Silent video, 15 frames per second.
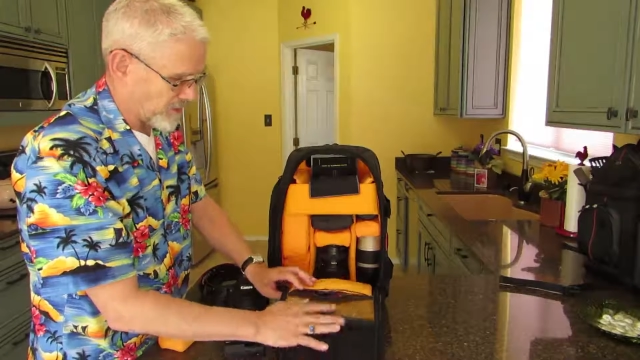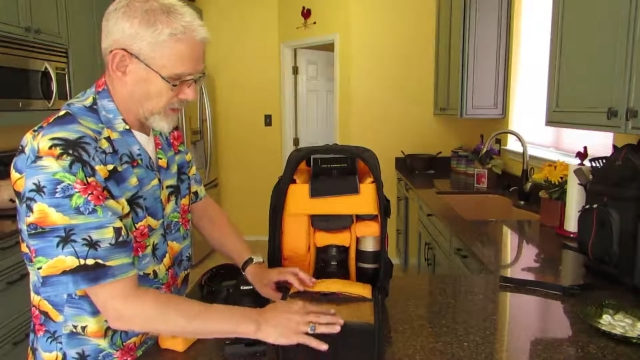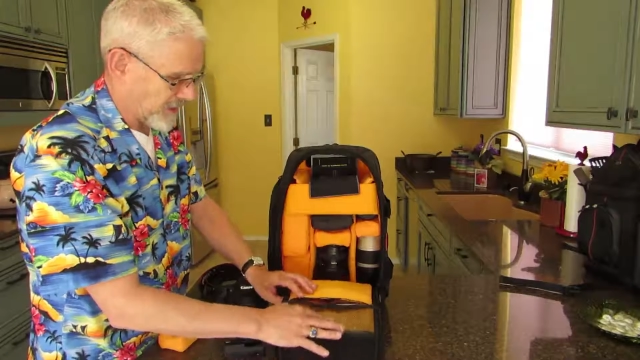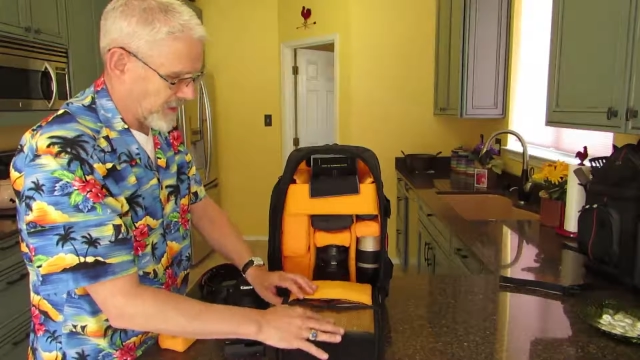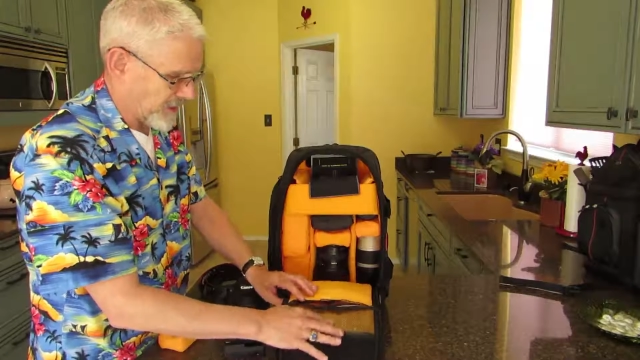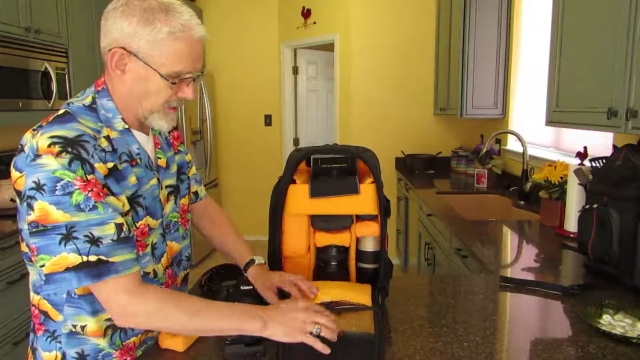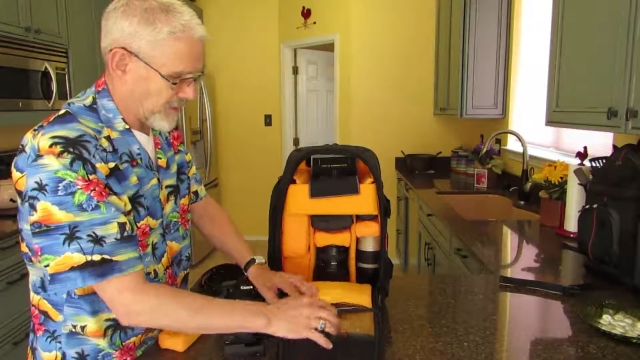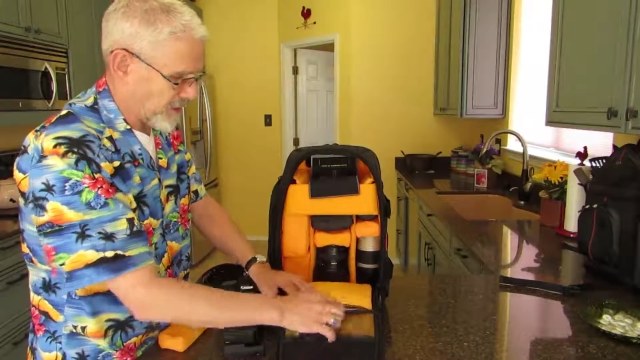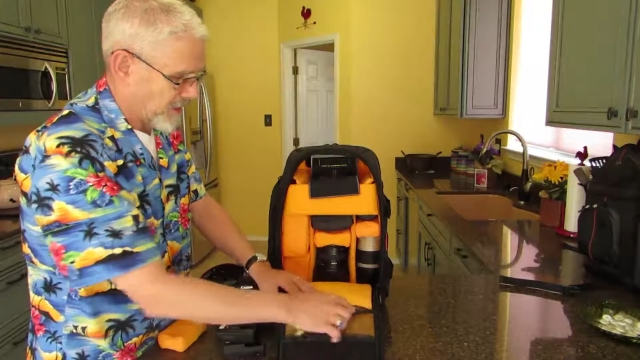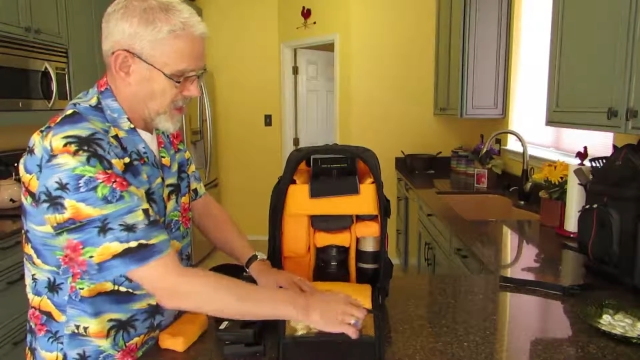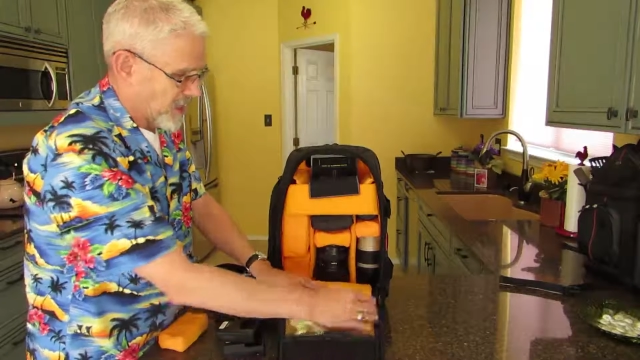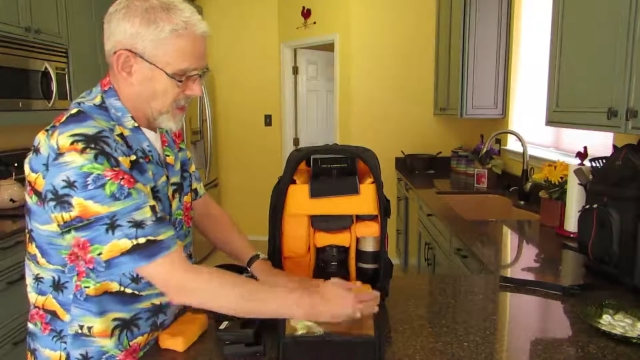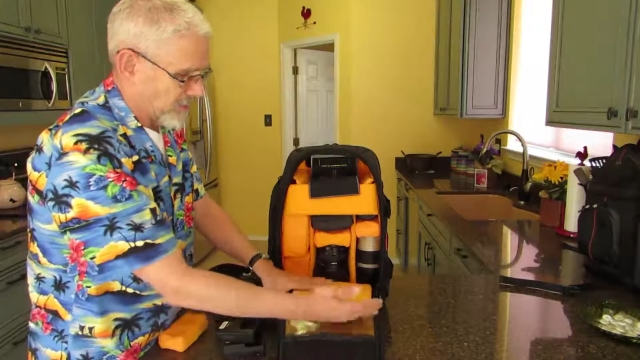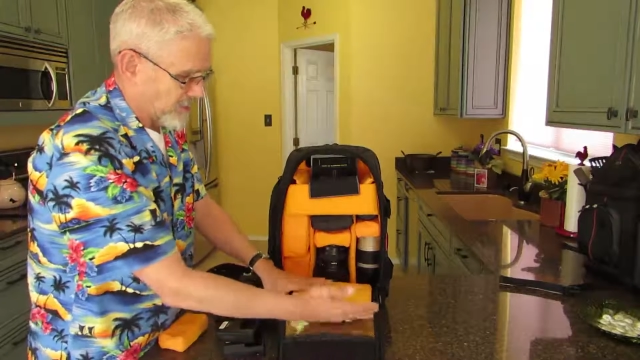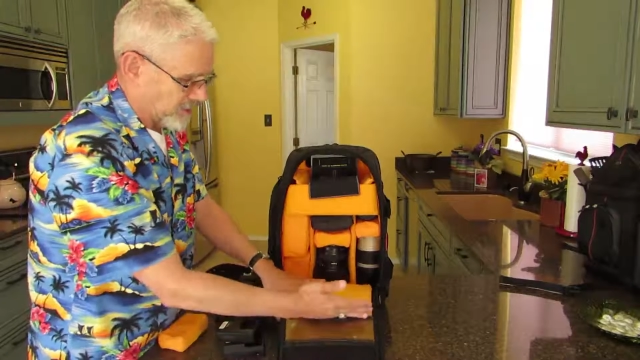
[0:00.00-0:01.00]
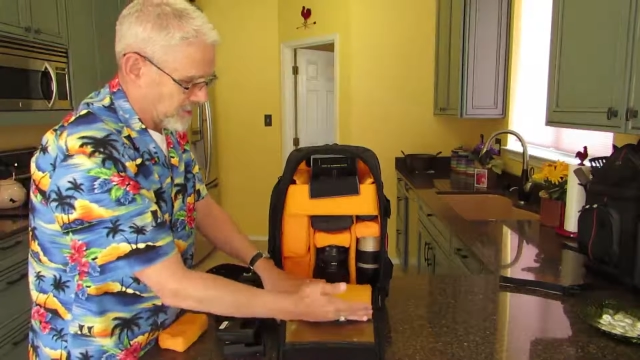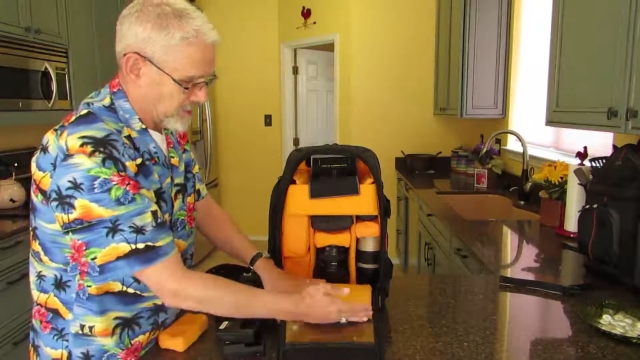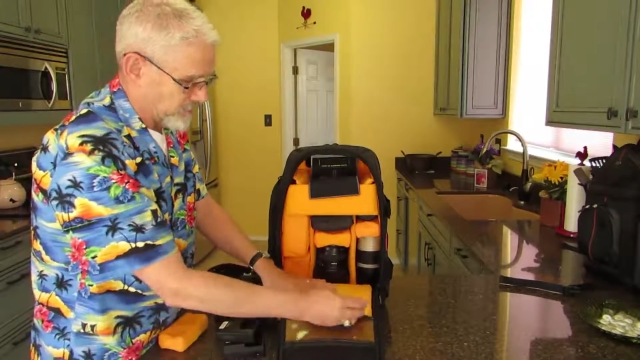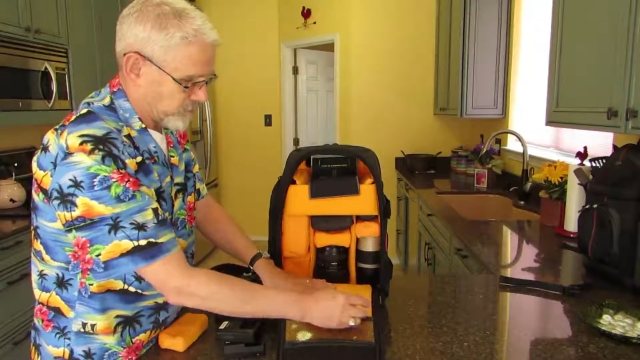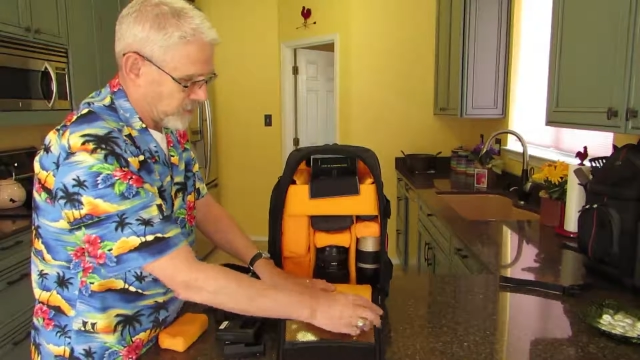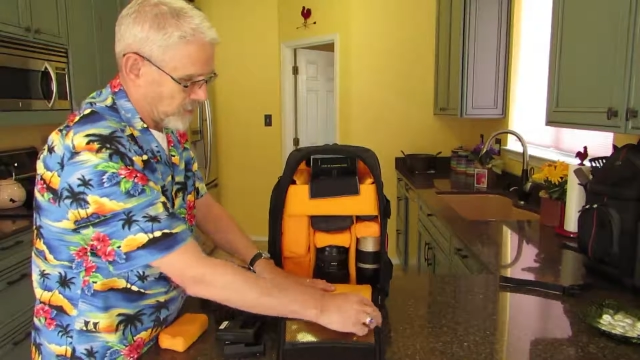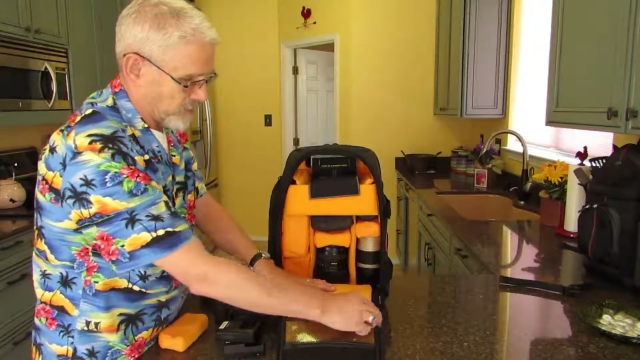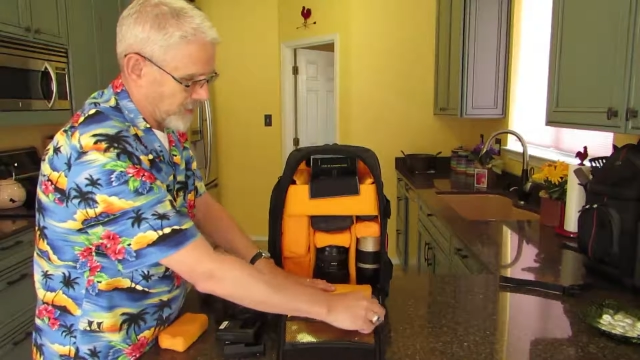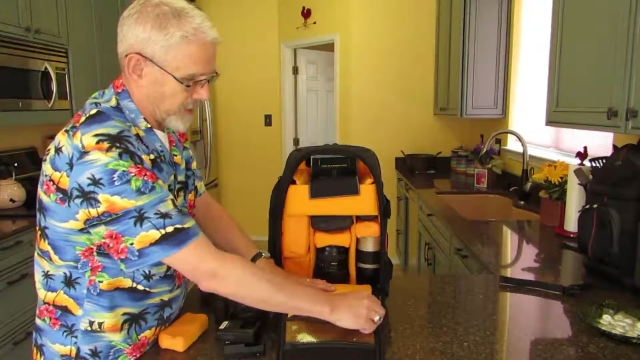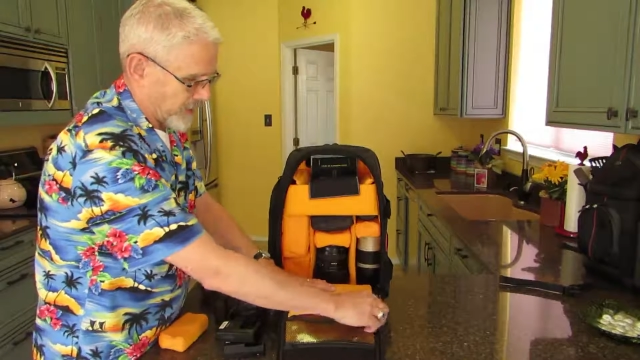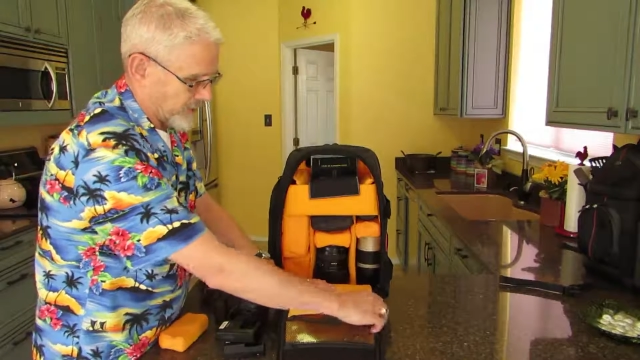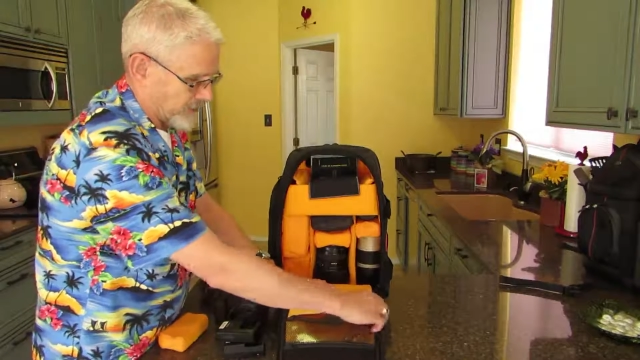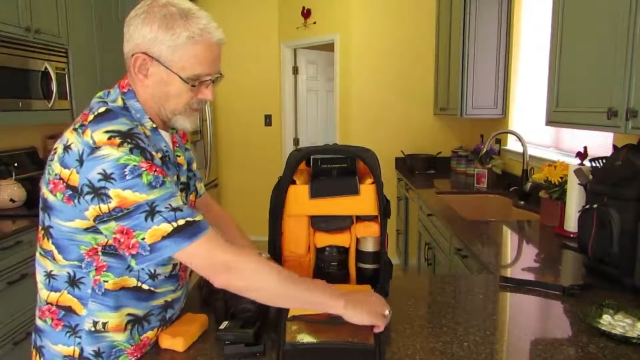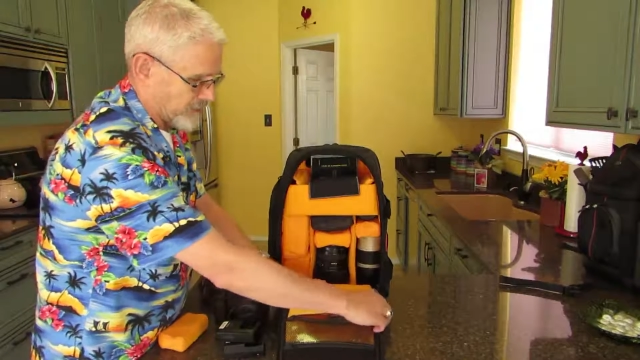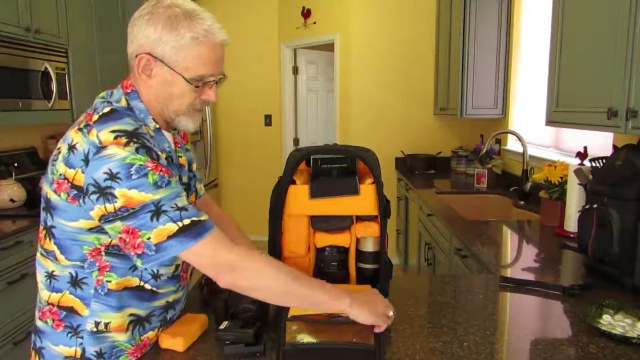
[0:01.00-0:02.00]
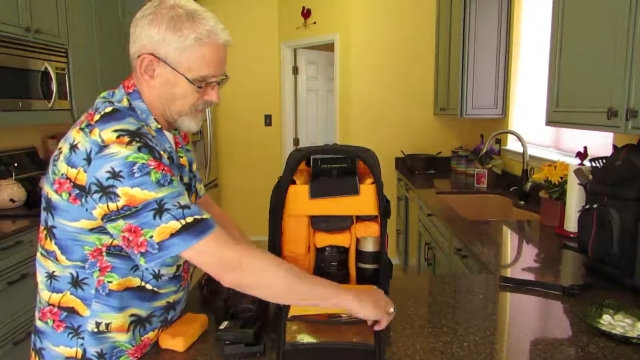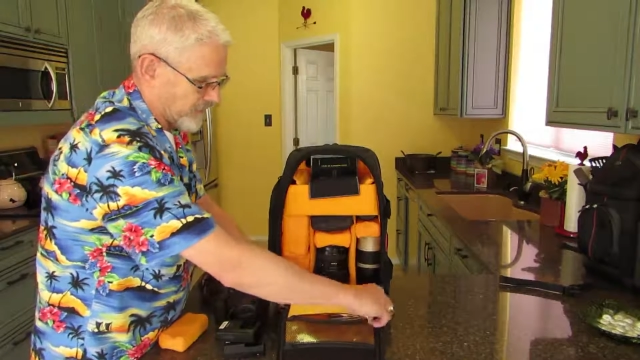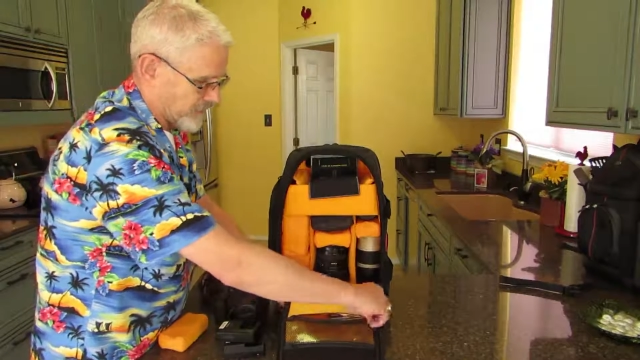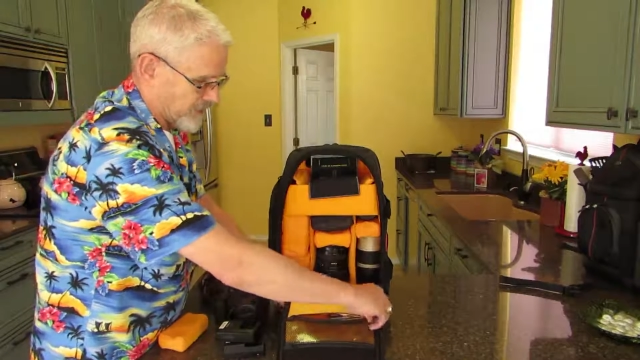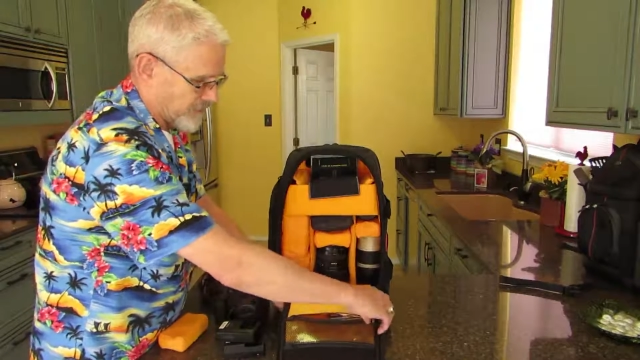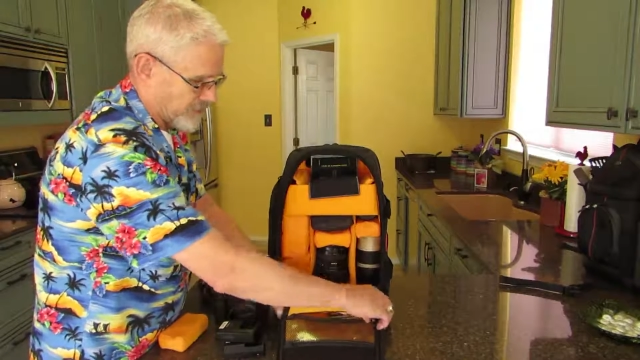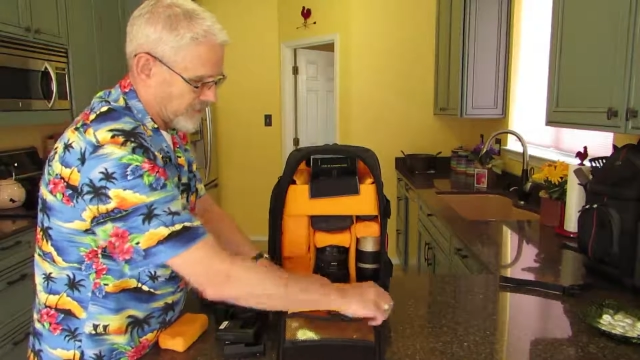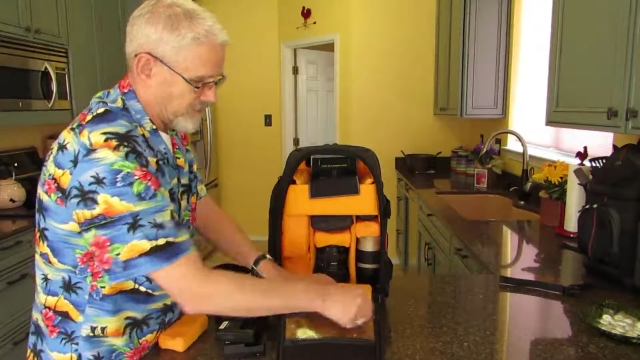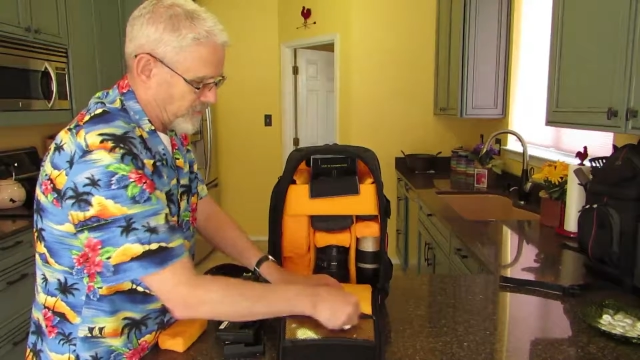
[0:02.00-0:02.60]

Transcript: right here, and just below that is another zippered